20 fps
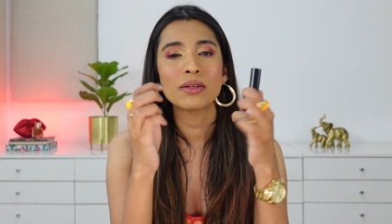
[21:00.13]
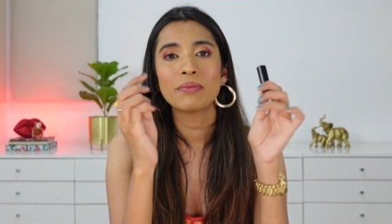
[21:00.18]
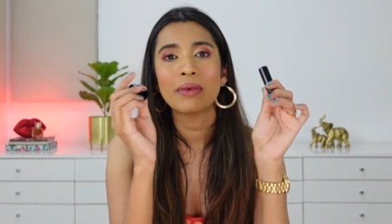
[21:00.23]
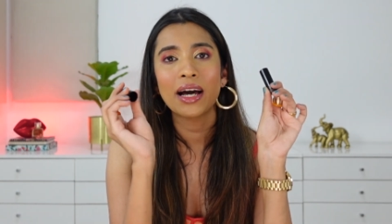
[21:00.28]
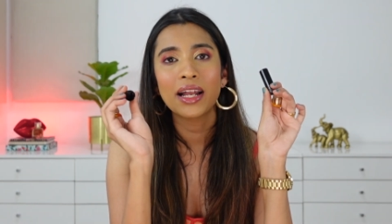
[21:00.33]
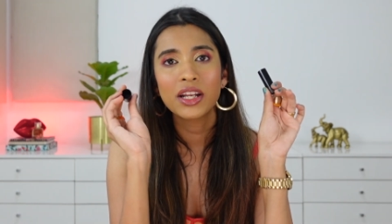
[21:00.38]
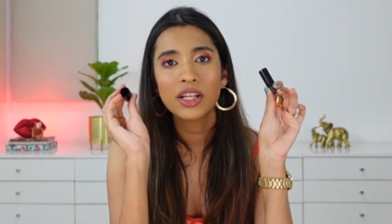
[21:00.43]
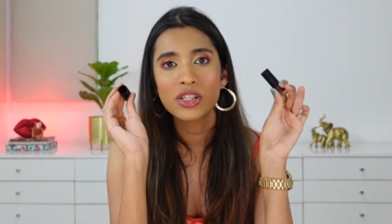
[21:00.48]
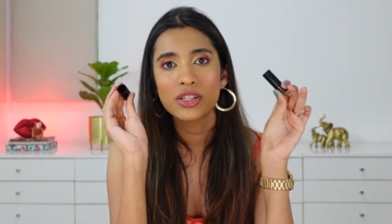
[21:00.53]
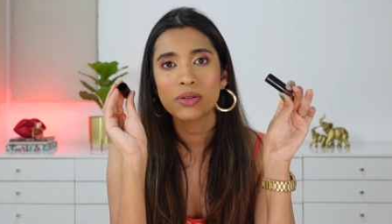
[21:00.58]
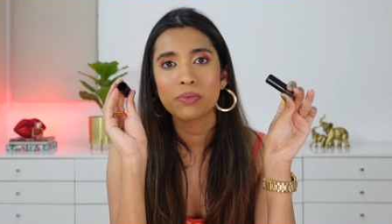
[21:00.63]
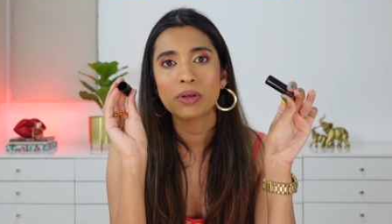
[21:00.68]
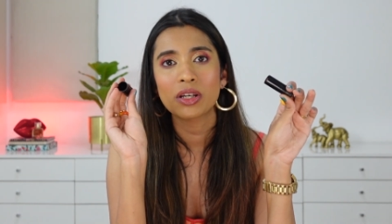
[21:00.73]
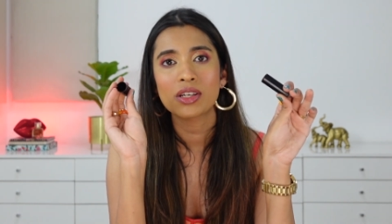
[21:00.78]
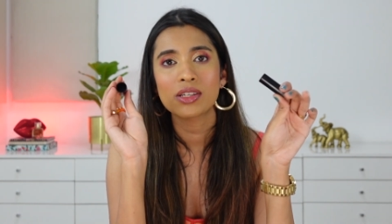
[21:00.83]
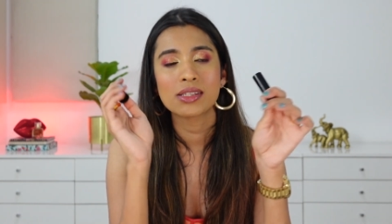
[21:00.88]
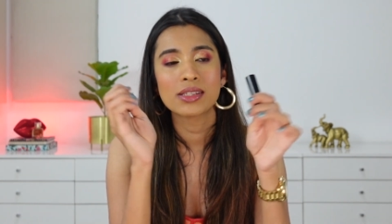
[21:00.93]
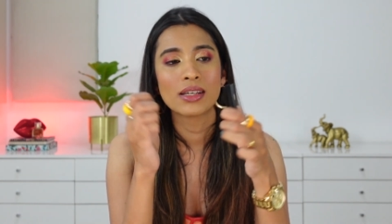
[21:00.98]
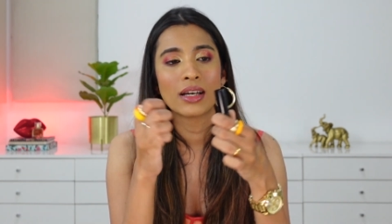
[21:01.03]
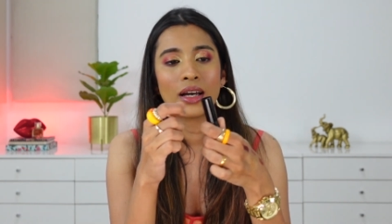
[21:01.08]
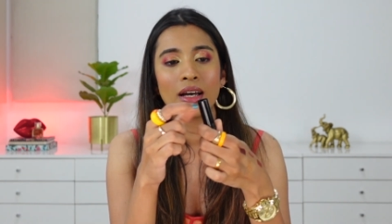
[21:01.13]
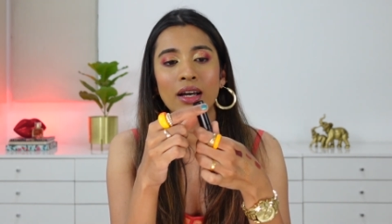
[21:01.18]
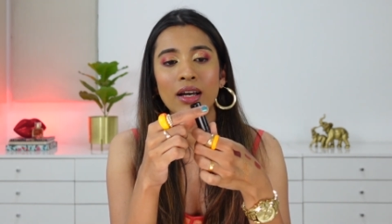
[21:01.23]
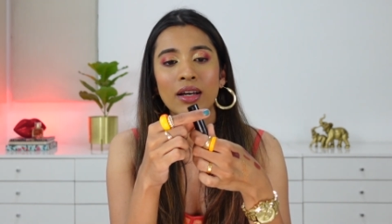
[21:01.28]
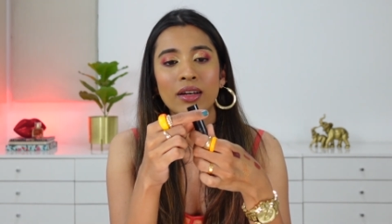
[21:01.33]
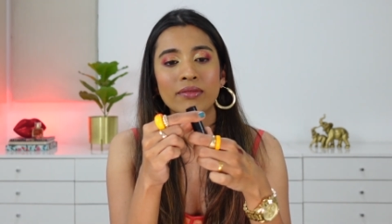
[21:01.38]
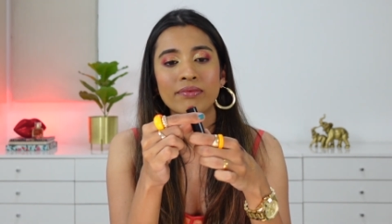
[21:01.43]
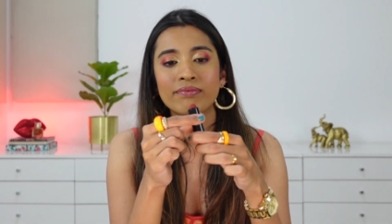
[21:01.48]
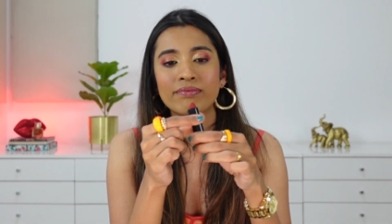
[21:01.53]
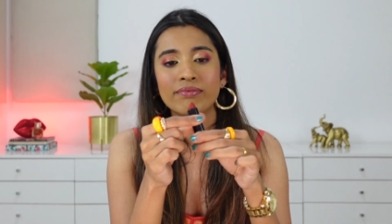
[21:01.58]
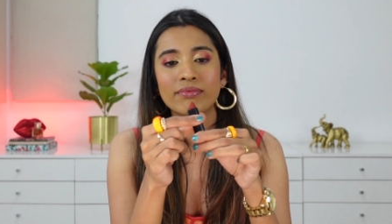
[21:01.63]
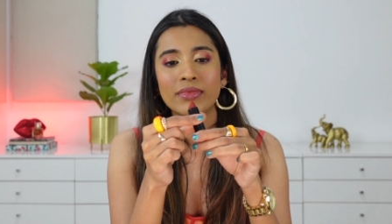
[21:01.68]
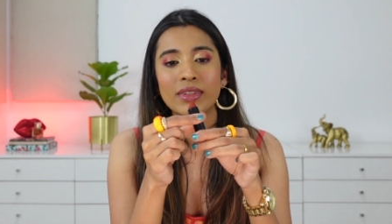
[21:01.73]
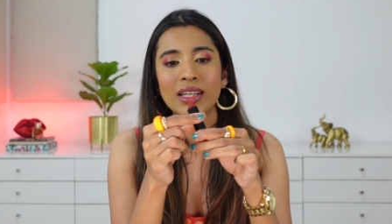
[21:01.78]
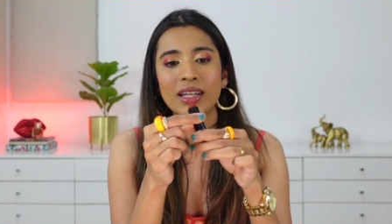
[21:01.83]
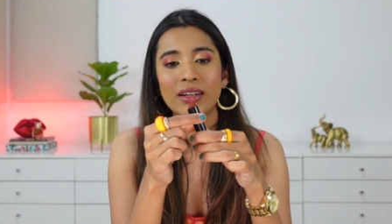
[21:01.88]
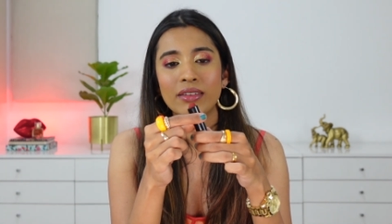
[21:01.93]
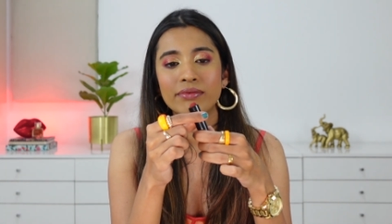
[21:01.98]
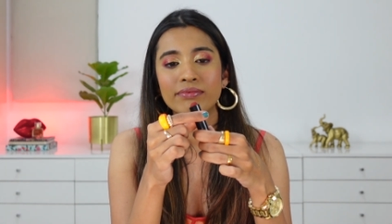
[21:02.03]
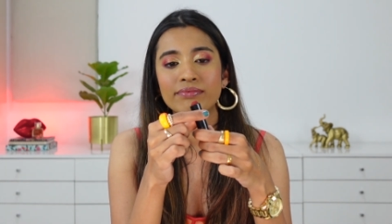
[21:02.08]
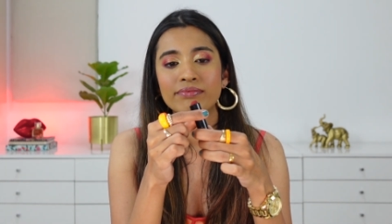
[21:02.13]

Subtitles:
manage it because yeah,